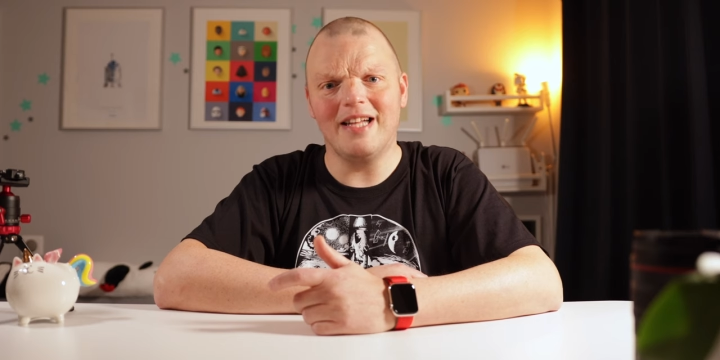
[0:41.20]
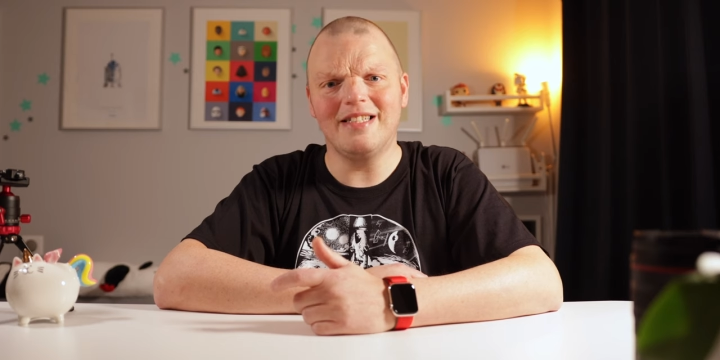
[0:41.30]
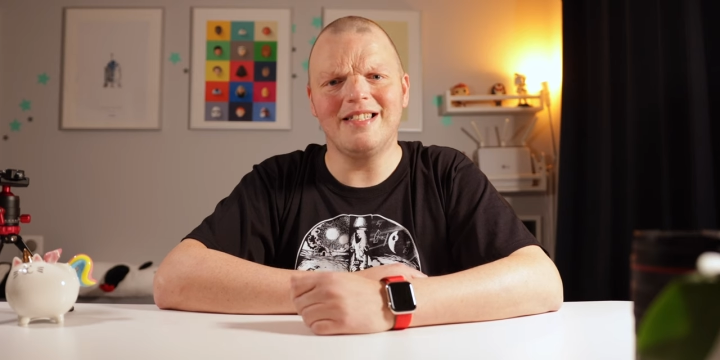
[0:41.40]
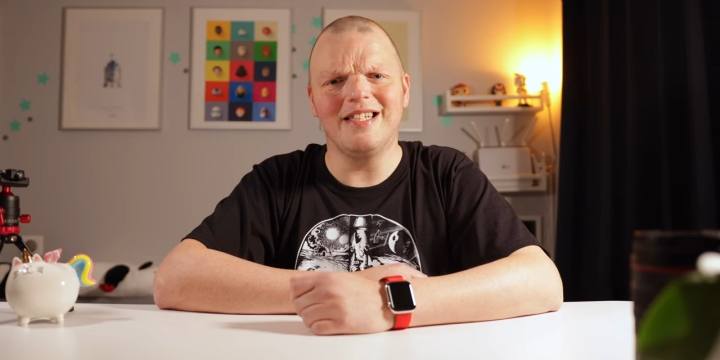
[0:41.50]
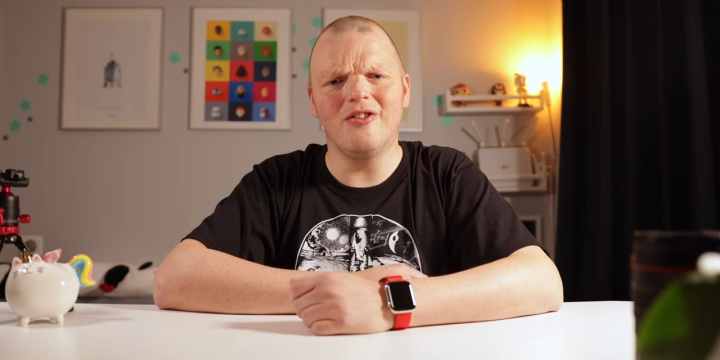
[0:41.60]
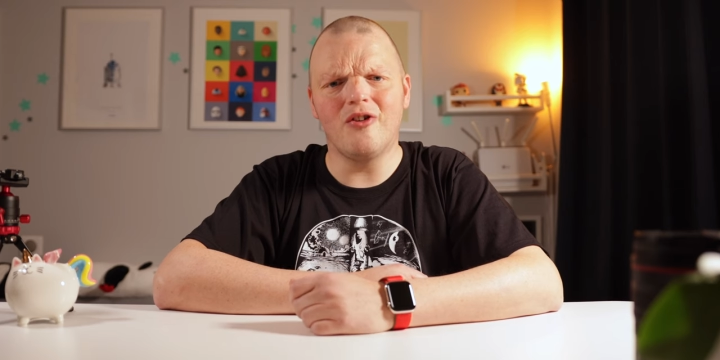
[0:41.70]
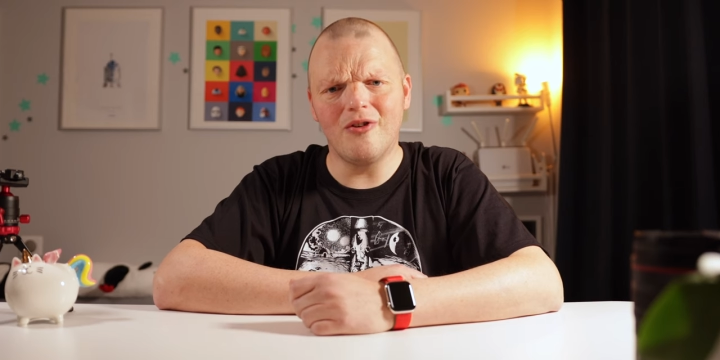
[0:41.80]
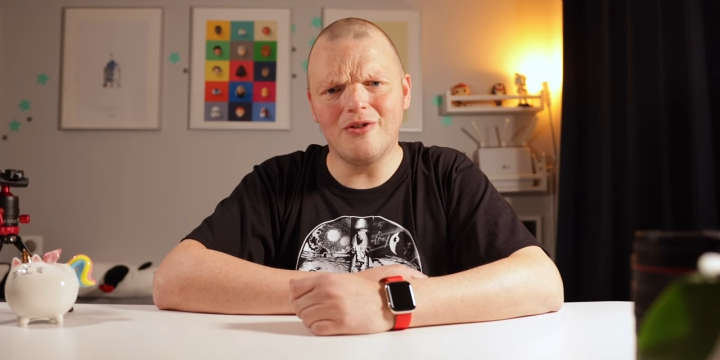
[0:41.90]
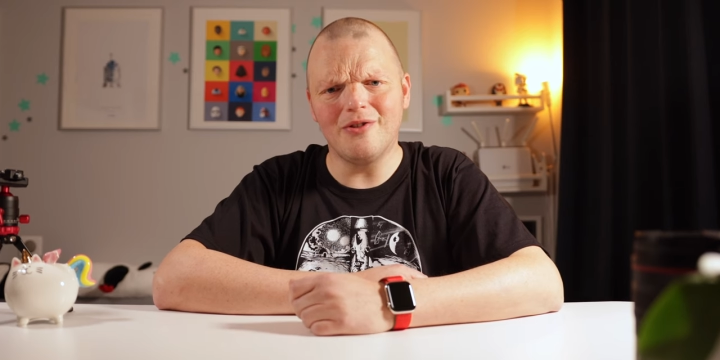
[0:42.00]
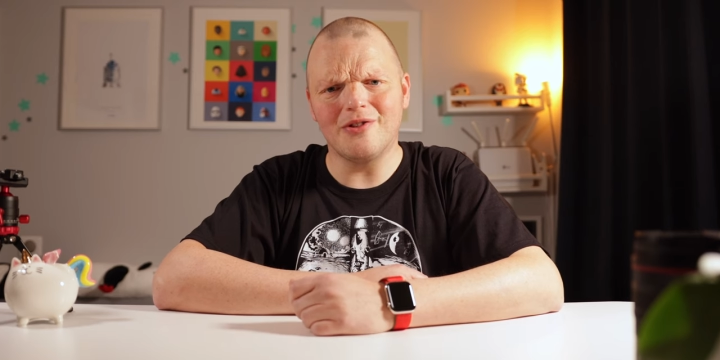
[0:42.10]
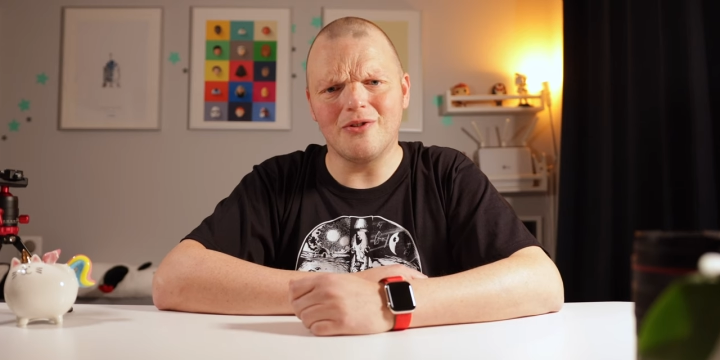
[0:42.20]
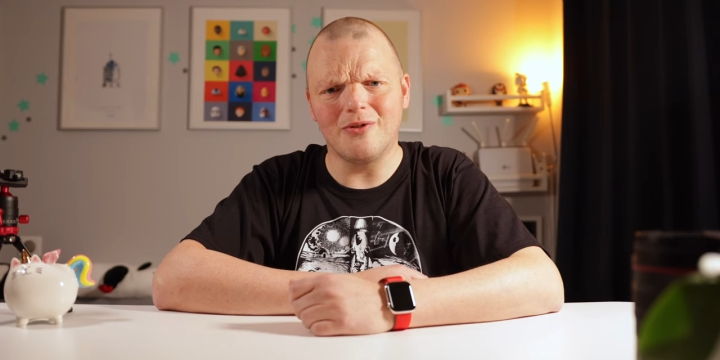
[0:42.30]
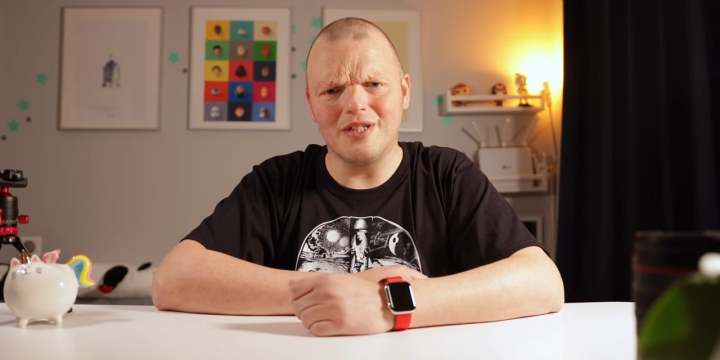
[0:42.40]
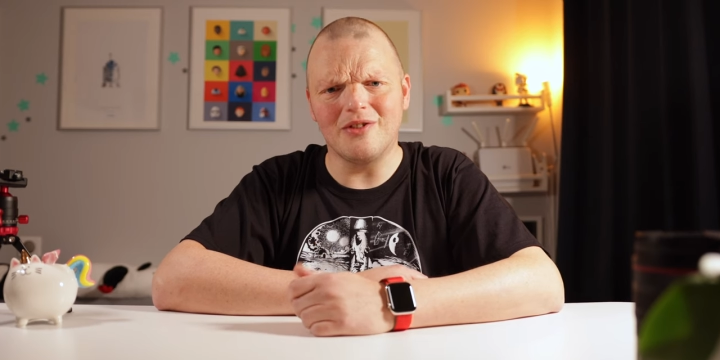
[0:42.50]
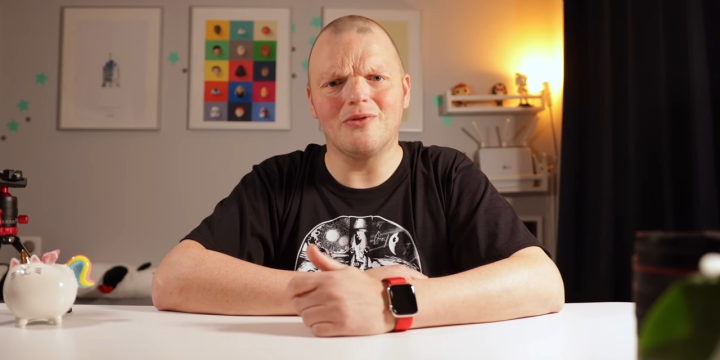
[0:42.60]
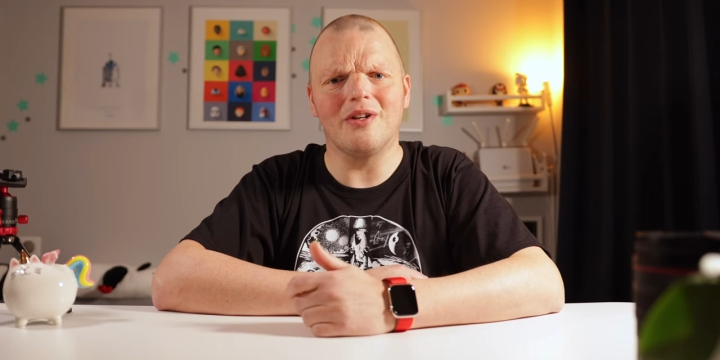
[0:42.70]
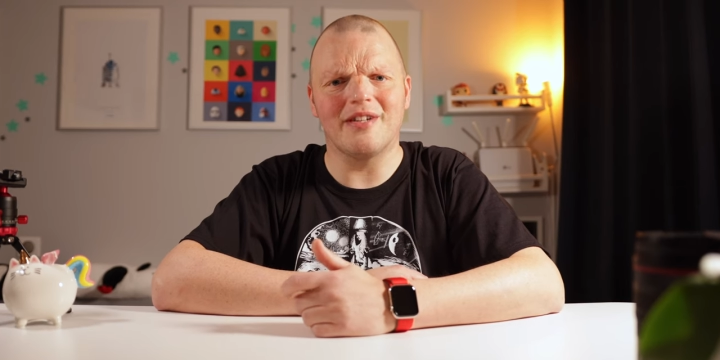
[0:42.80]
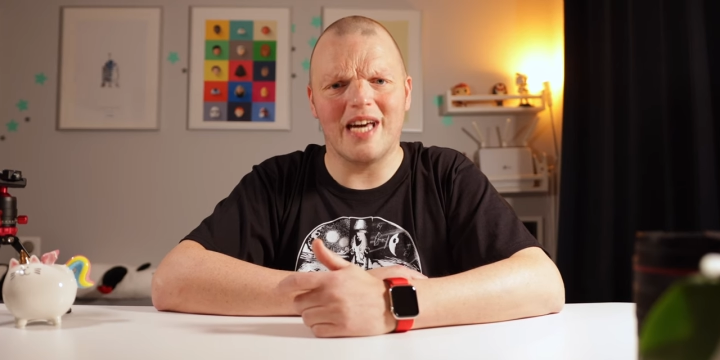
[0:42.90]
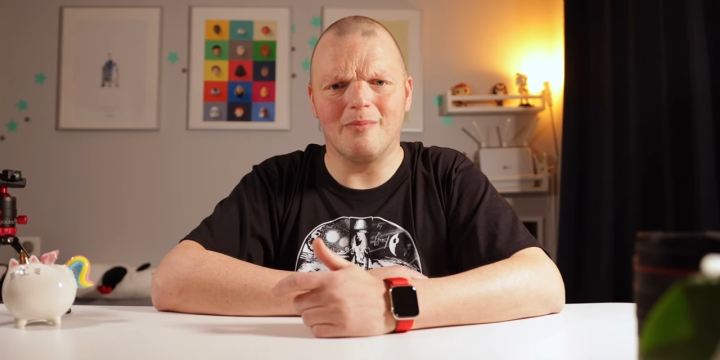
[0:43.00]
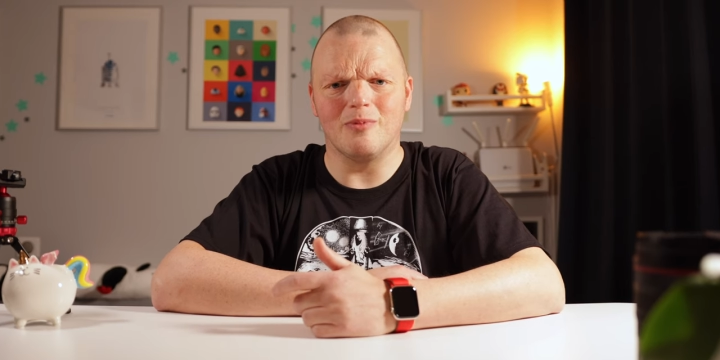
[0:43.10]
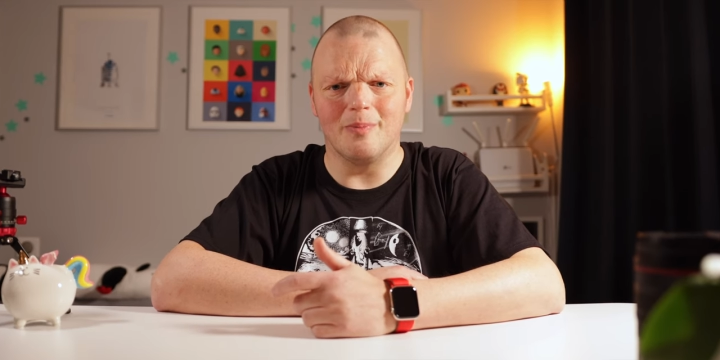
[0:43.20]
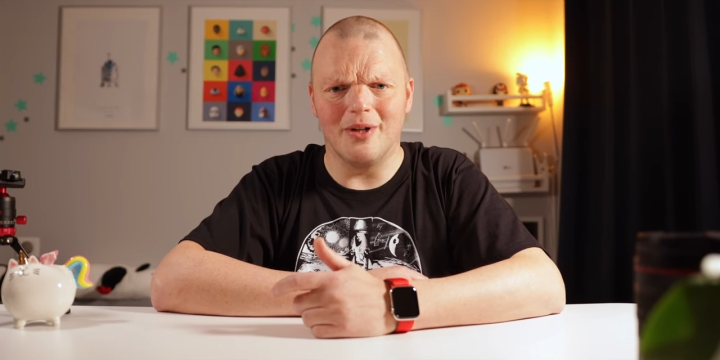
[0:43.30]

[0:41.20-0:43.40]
add in internal storage to their camera